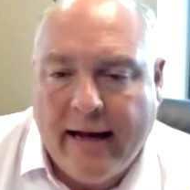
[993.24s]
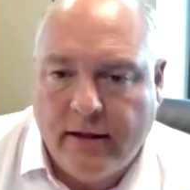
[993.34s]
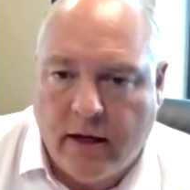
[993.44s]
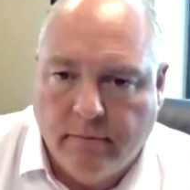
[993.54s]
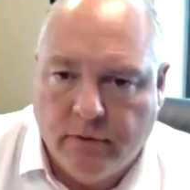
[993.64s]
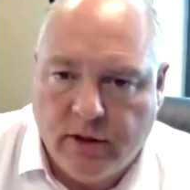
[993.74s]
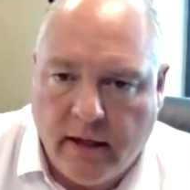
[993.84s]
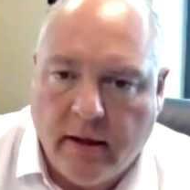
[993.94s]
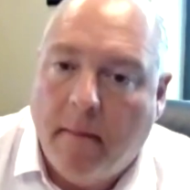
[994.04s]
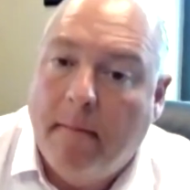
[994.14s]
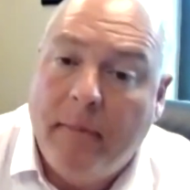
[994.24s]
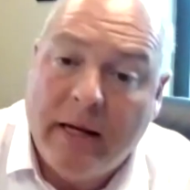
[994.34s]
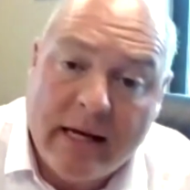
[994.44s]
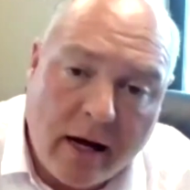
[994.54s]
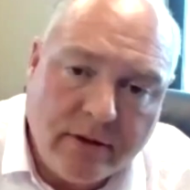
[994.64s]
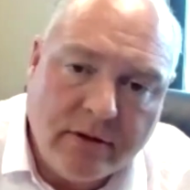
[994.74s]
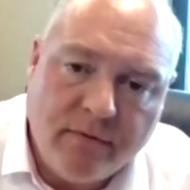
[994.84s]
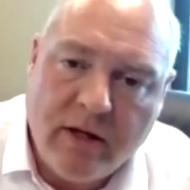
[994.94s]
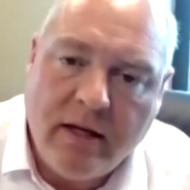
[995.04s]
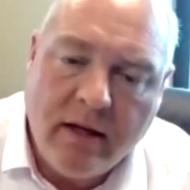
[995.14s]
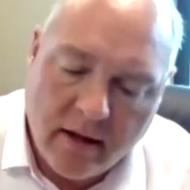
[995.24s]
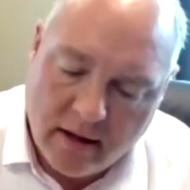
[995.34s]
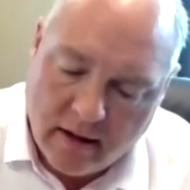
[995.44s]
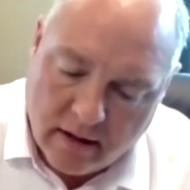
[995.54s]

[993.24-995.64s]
ban comes in, because of the